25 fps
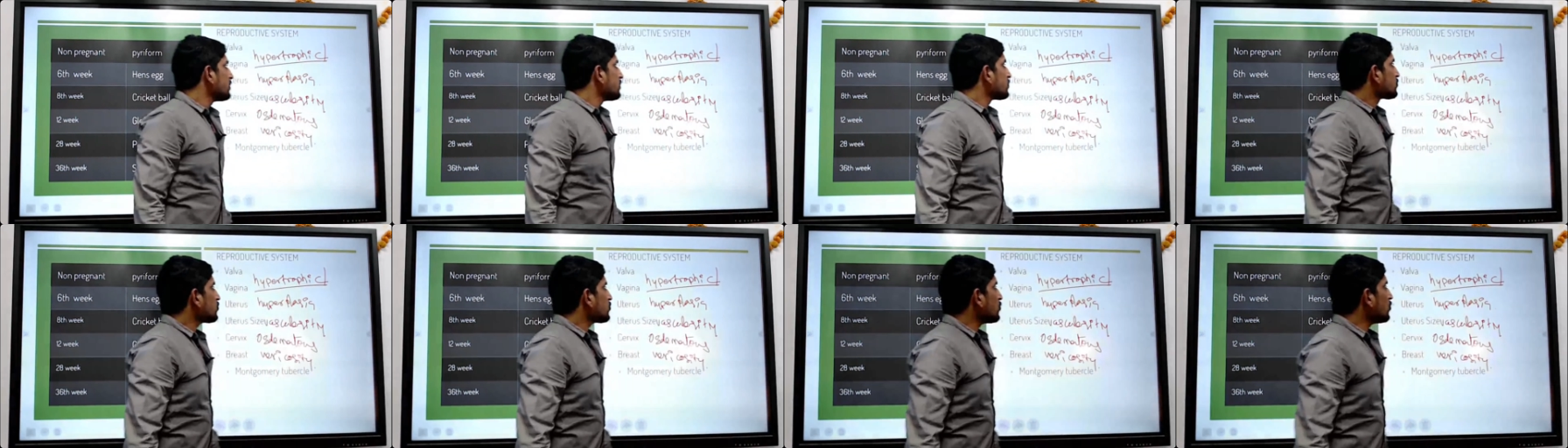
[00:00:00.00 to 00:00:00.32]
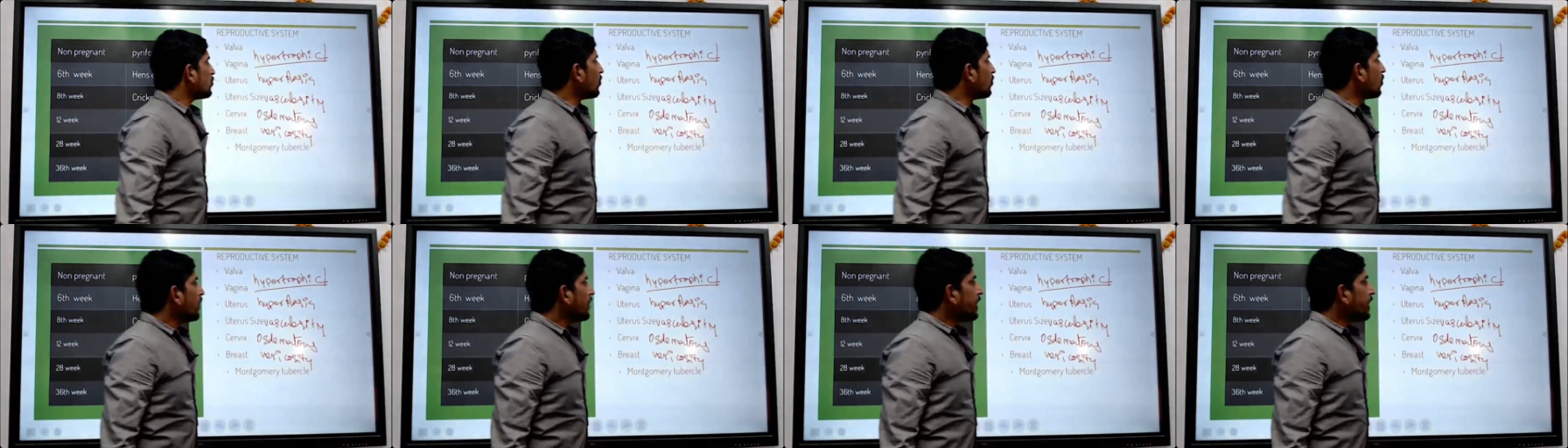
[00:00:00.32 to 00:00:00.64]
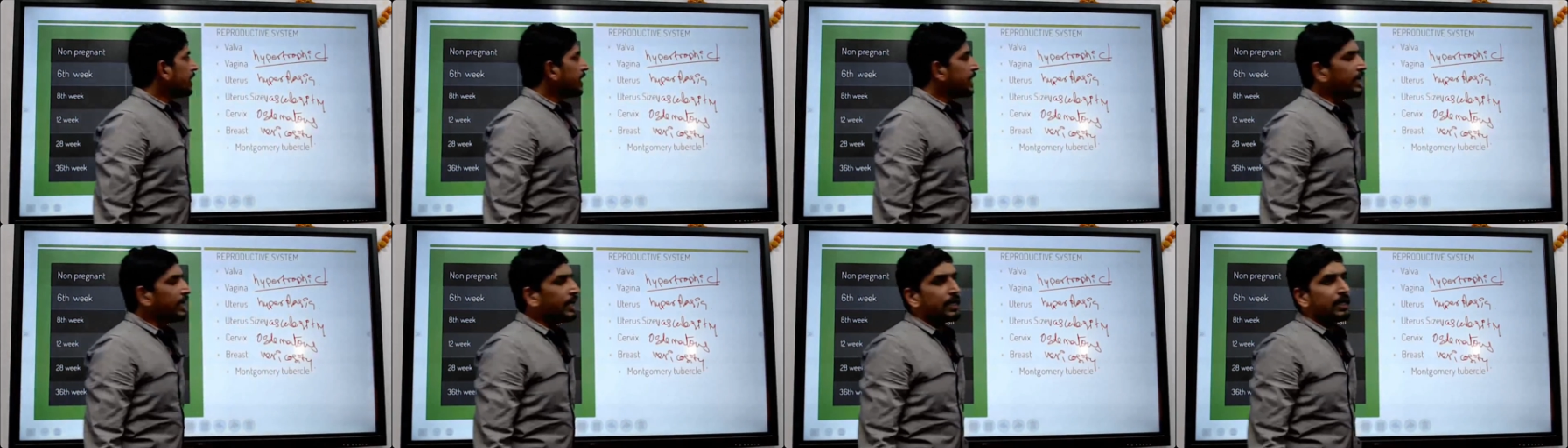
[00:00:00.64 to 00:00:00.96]
So
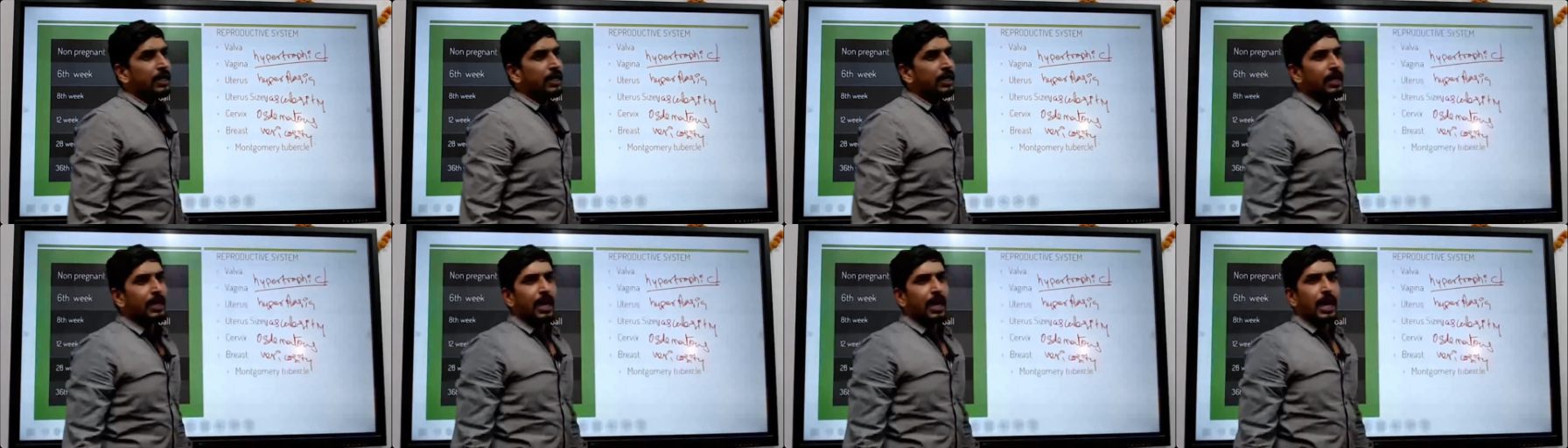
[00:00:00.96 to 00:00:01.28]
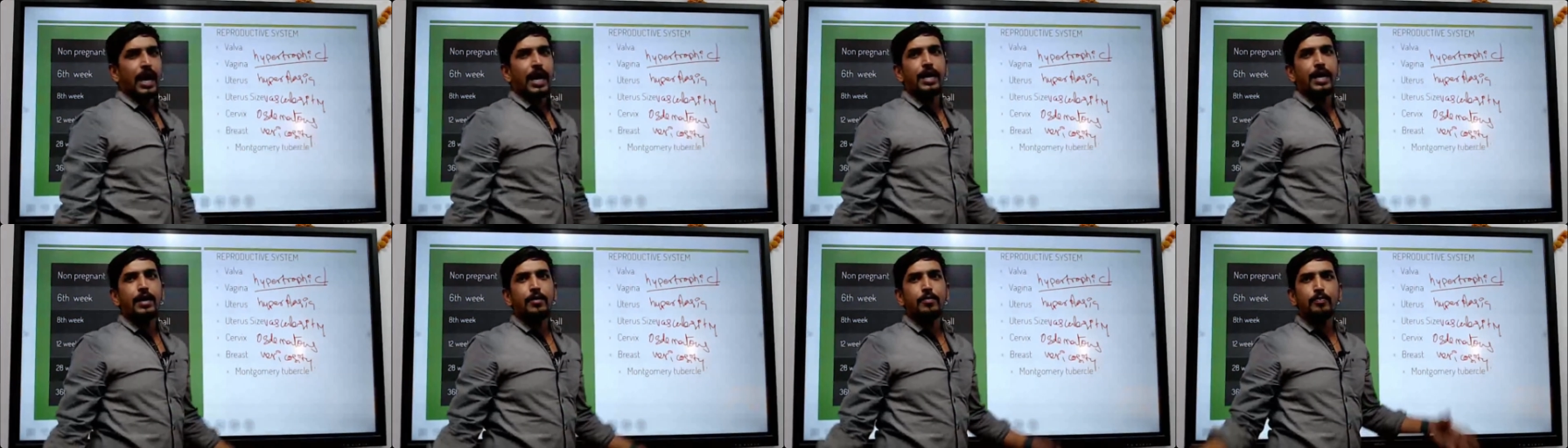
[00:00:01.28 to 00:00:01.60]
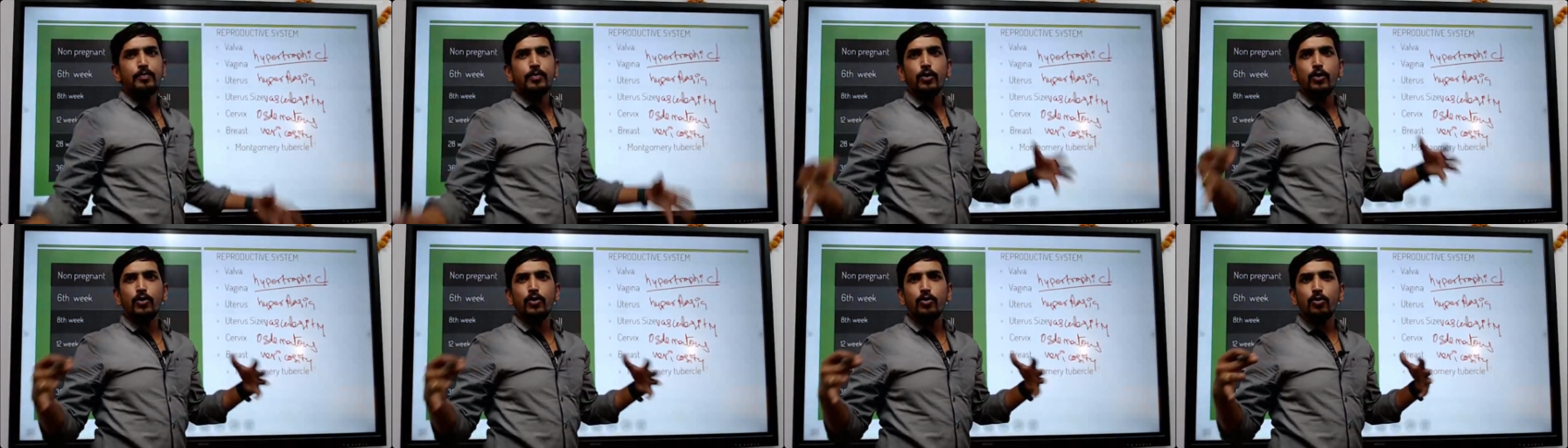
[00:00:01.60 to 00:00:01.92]
here
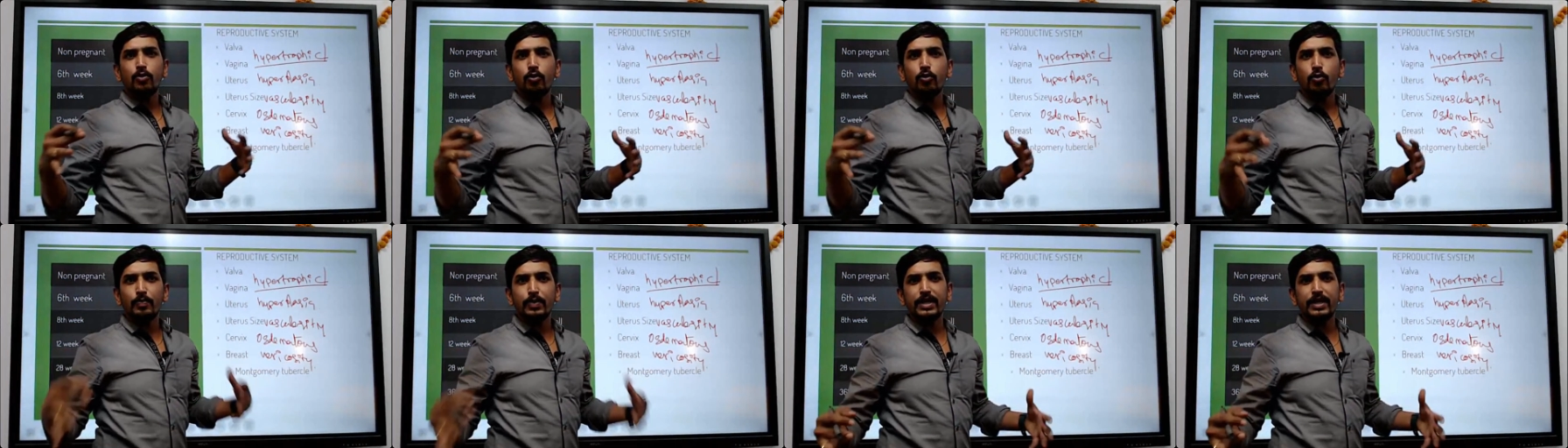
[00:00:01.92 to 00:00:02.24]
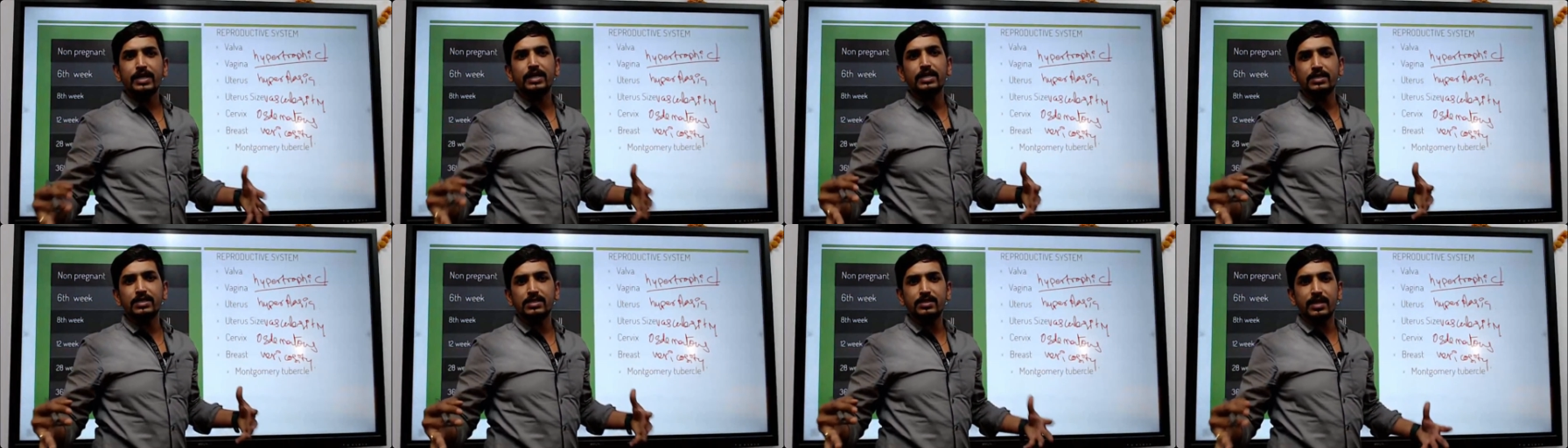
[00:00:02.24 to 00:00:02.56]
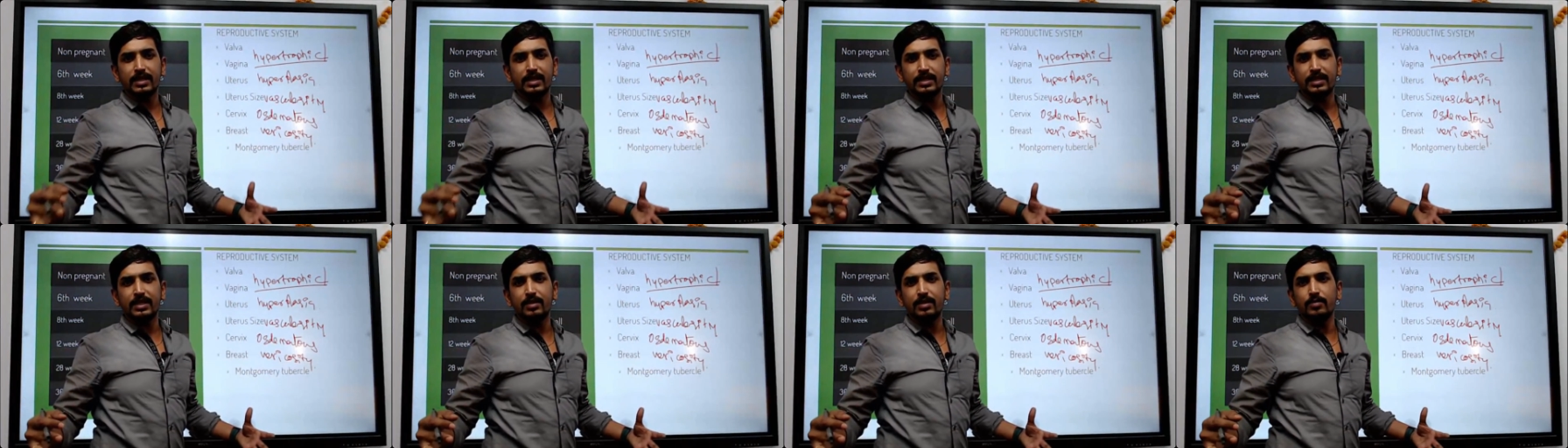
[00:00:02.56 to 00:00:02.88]
hypotropic is
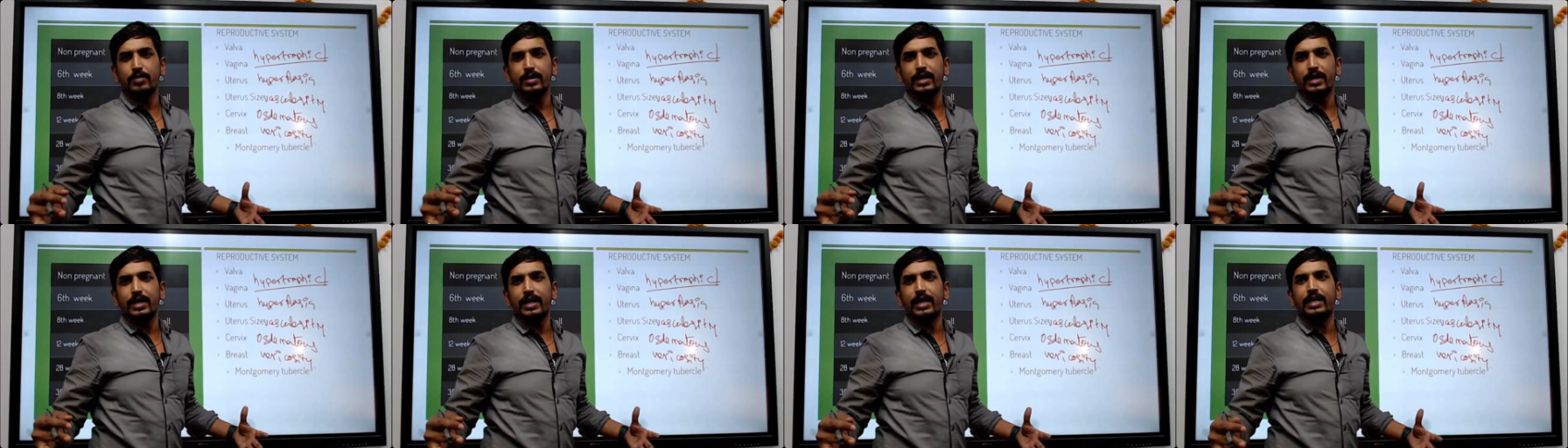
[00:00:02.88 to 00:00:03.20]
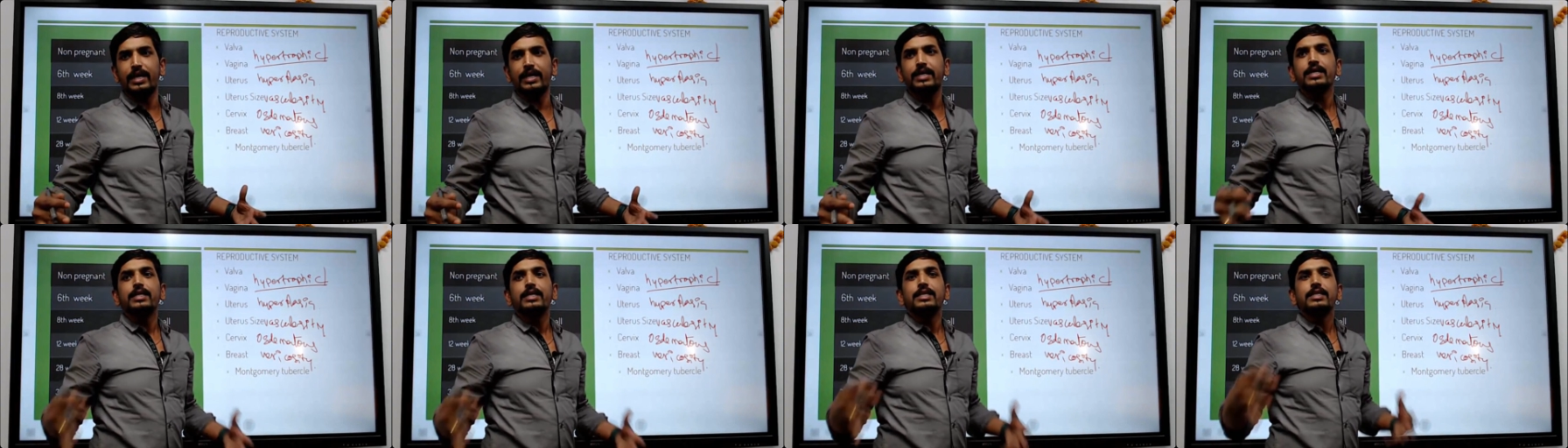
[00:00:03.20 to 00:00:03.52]
nothing but